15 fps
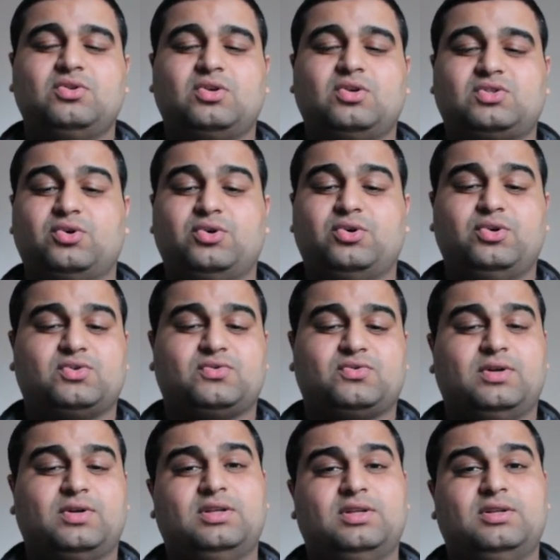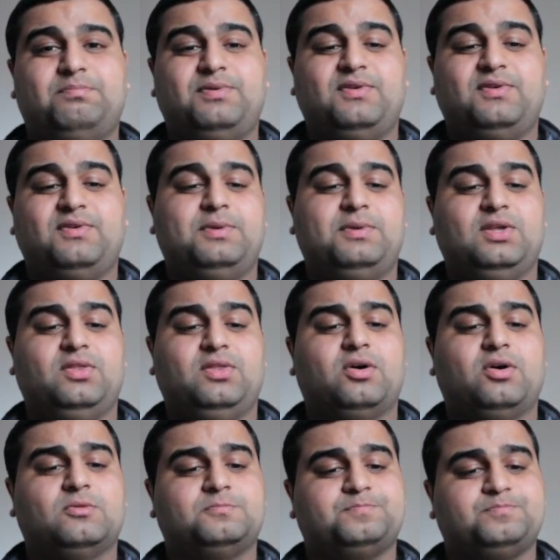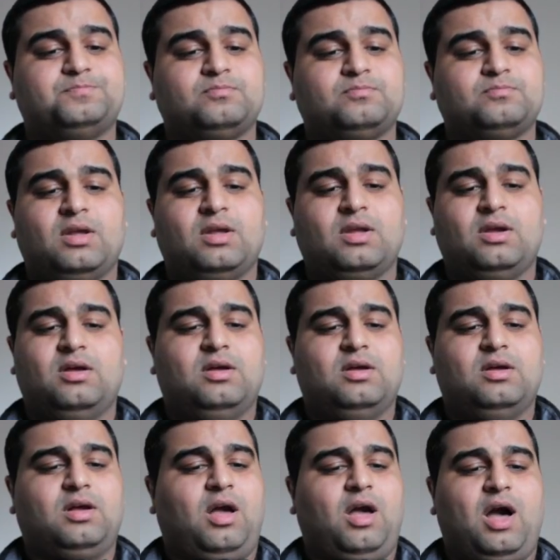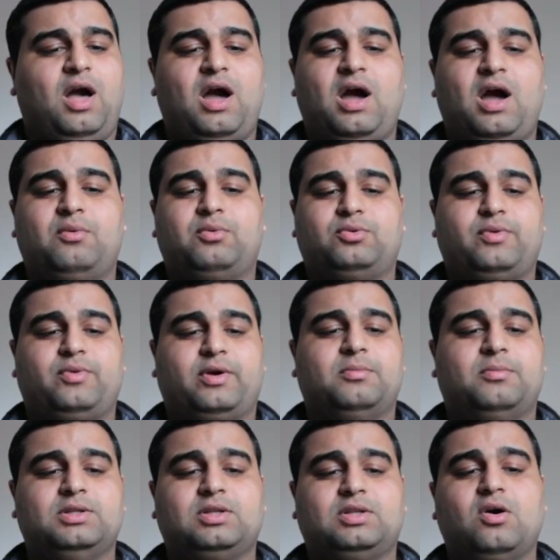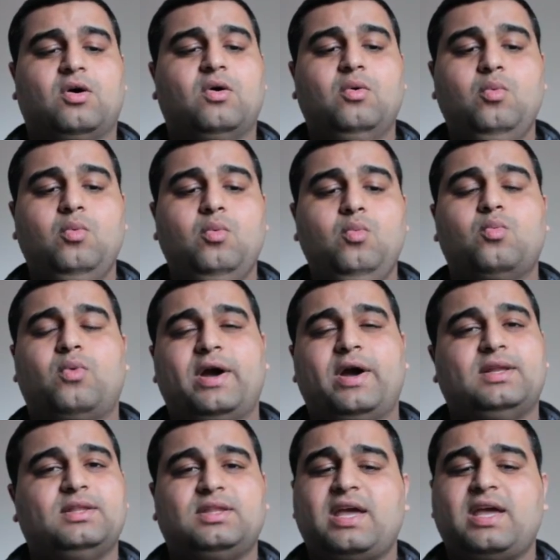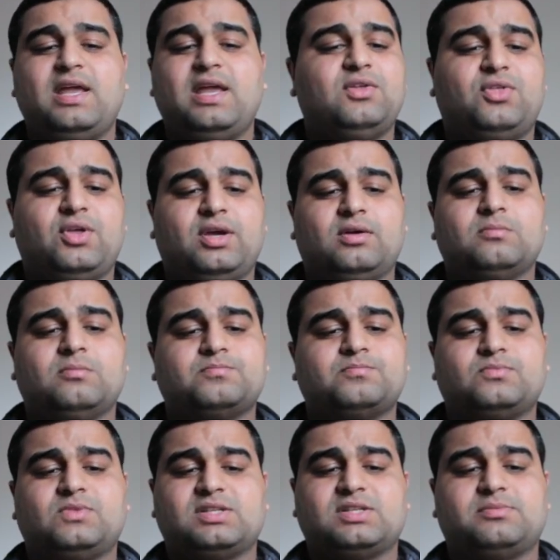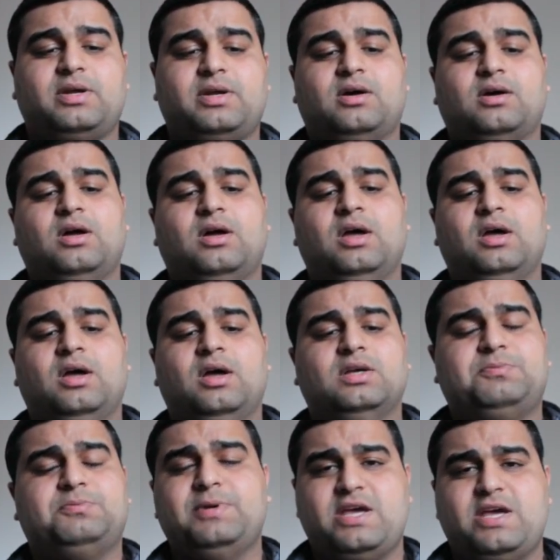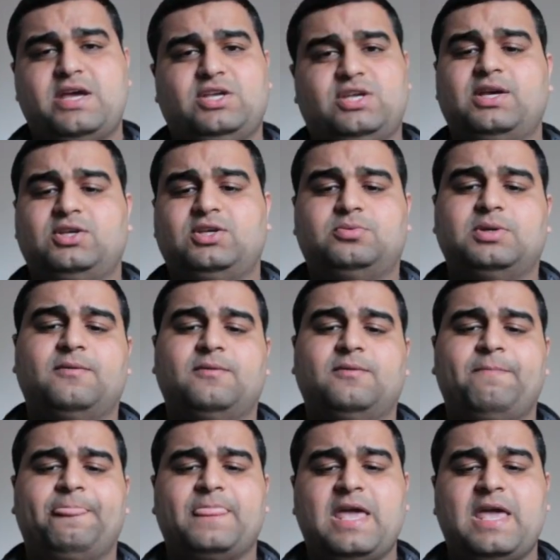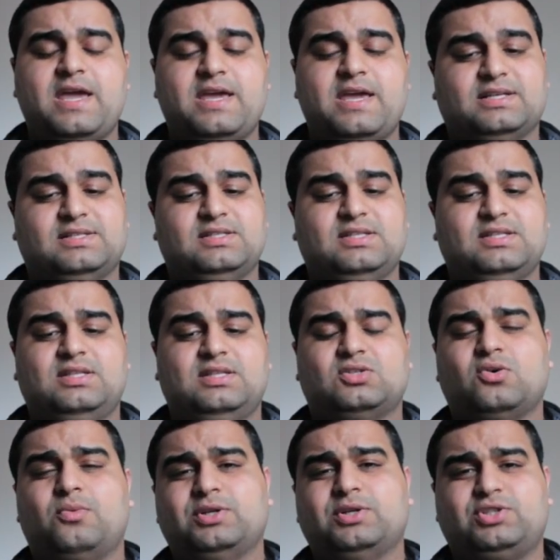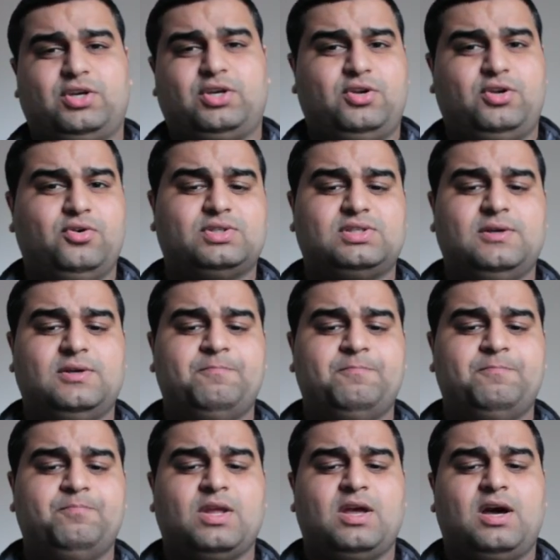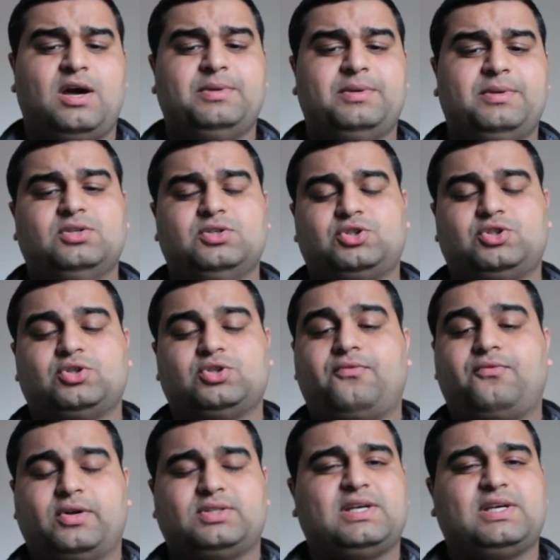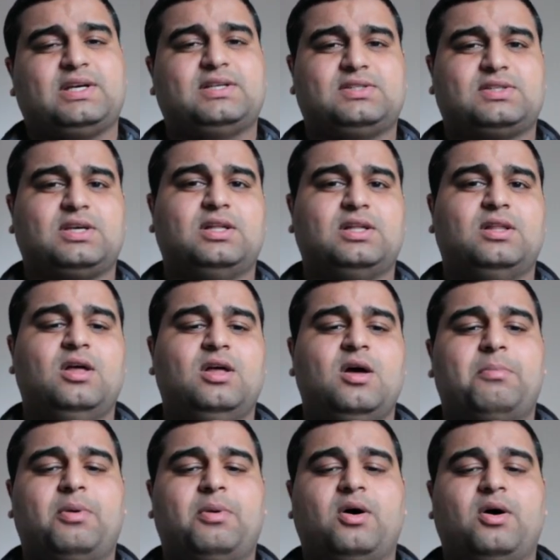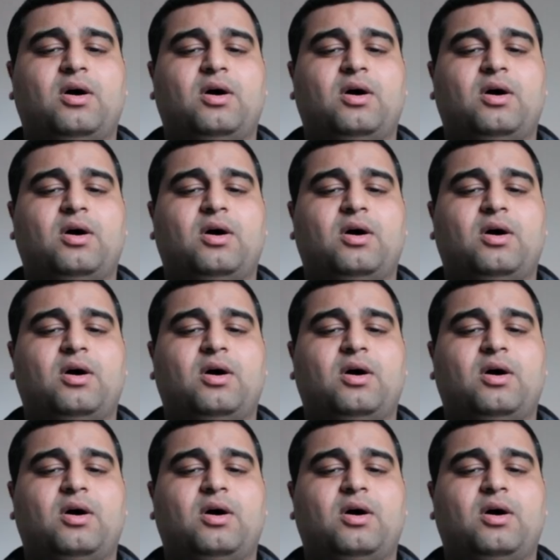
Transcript: useful in PvP though. I would recommend go violent, anything, doesn't matter. Speed, HP. He doesn't need so much accuracy. I mean, sure, for the second skill, but